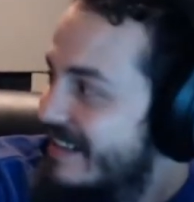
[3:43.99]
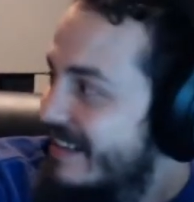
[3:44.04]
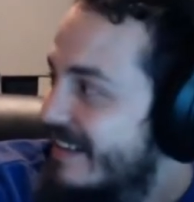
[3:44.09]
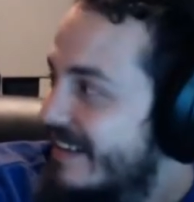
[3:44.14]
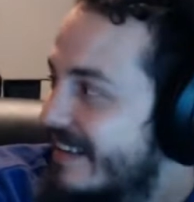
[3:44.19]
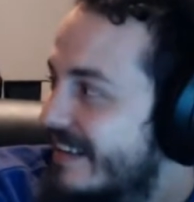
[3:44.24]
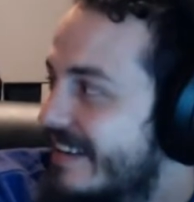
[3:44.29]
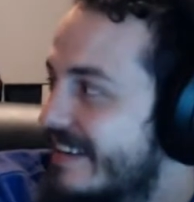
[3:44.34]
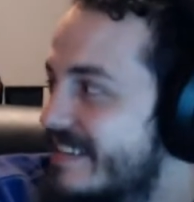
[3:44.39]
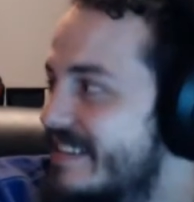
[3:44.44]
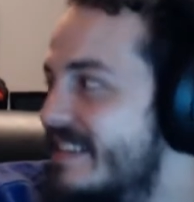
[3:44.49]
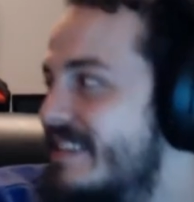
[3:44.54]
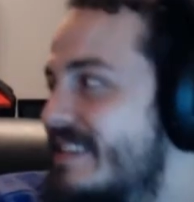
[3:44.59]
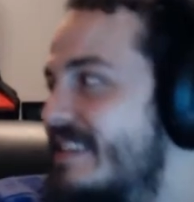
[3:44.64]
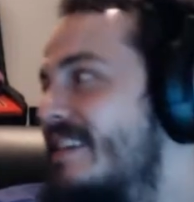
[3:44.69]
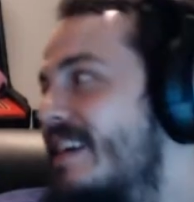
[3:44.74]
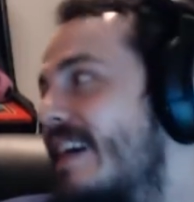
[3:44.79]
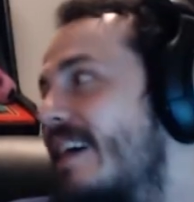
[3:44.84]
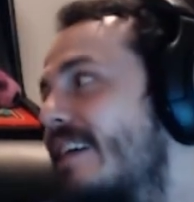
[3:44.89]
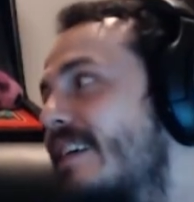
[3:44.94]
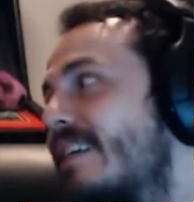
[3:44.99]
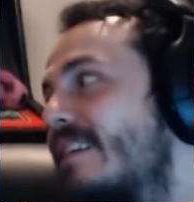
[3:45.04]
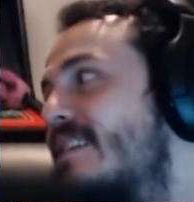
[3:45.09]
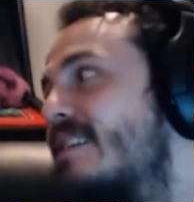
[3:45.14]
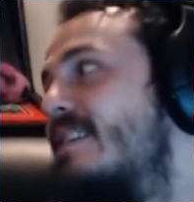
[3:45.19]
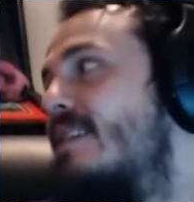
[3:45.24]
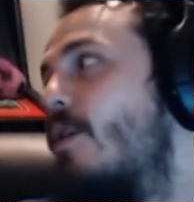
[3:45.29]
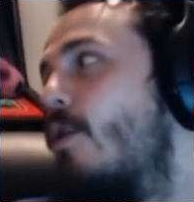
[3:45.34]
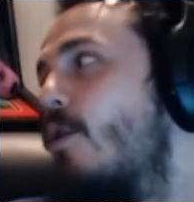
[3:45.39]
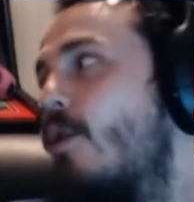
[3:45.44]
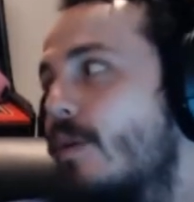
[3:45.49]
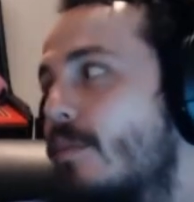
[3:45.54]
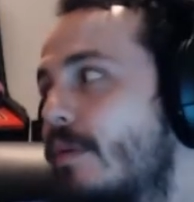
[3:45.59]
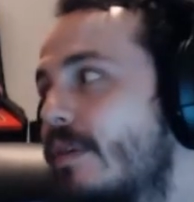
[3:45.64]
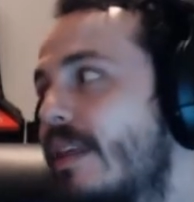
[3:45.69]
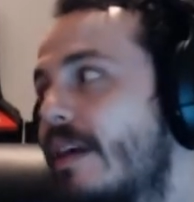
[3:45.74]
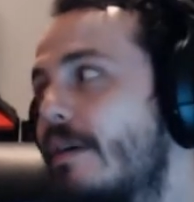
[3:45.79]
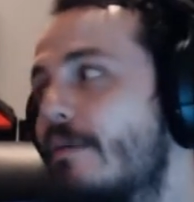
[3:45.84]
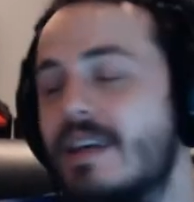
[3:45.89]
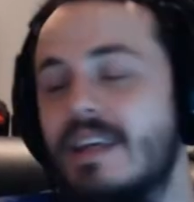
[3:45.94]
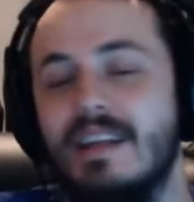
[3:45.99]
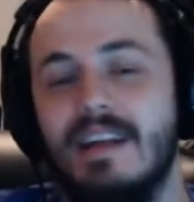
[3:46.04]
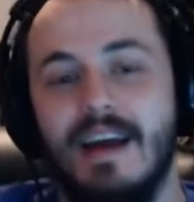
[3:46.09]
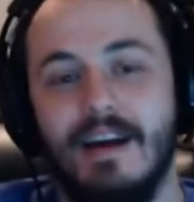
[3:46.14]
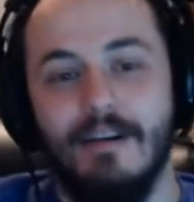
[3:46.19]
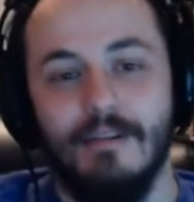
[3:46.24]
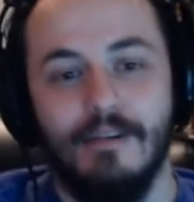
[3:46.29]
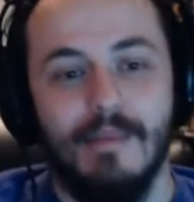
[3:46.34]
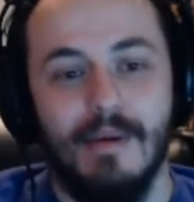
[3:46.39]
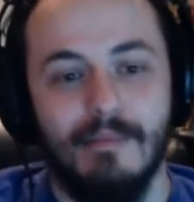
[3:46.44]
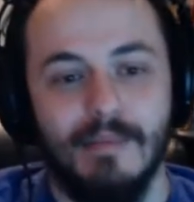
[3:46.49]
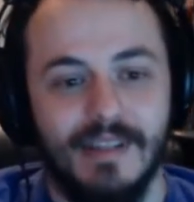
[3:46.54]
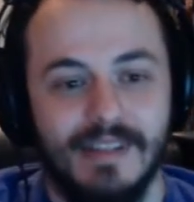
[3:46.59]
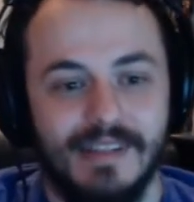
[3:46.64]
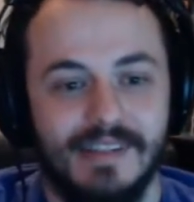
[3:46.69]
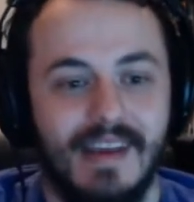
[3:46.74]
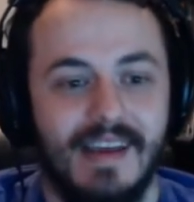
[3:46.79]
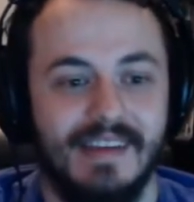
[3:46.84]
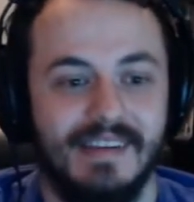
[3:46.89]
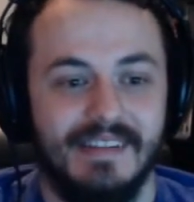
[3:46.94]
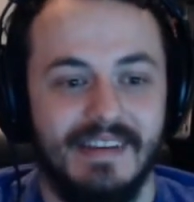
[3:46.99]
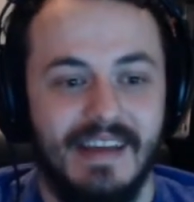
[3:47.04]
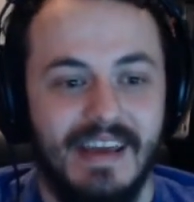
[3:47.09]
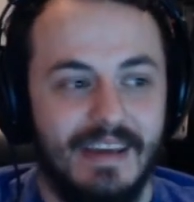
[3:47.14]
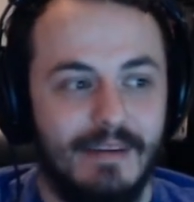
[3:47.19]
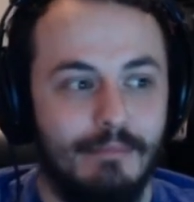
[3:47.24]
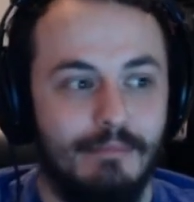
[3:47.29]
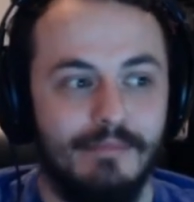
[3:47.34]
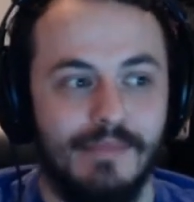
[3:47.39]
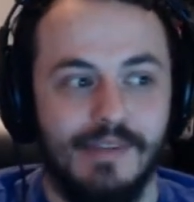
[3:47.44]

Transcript: Because it's horrible that we cannot remember this guy's name,